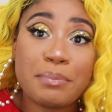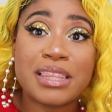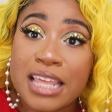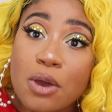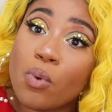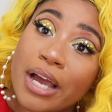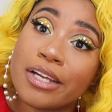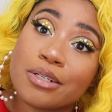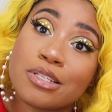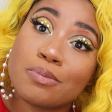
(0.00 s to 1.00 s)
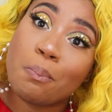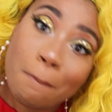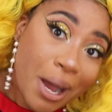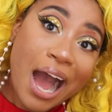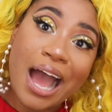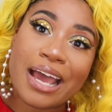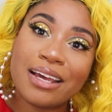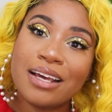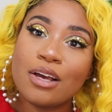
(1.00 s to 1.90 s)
but they want your spot.